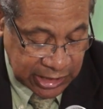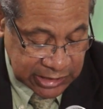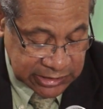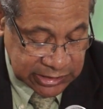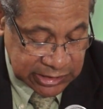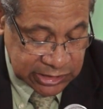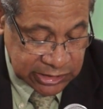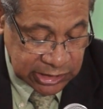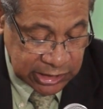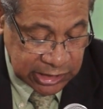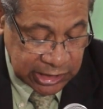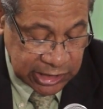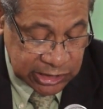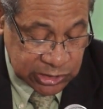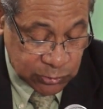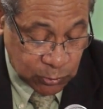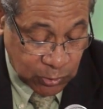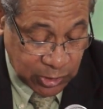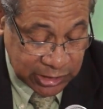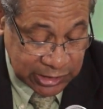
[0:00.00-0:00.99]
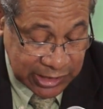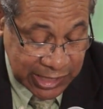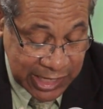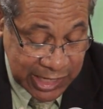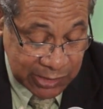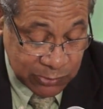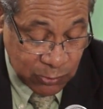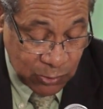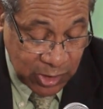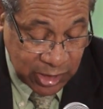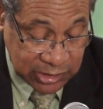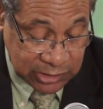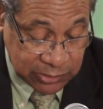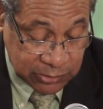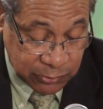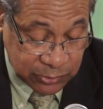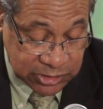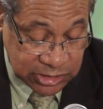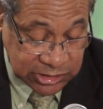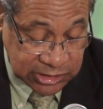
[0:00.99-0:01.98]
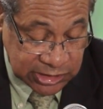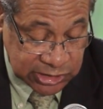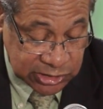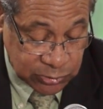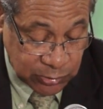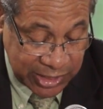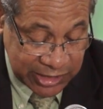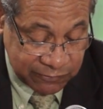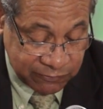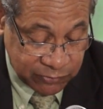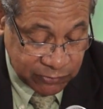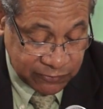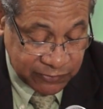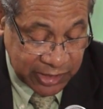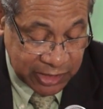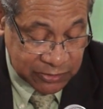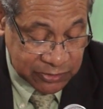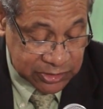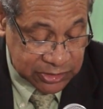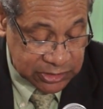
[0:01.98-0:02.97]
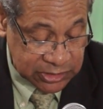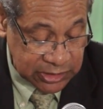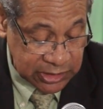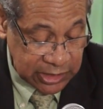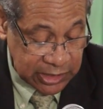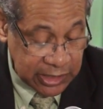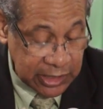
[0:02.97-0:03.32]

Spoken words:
as is the H1N1, which is the swine flu virus.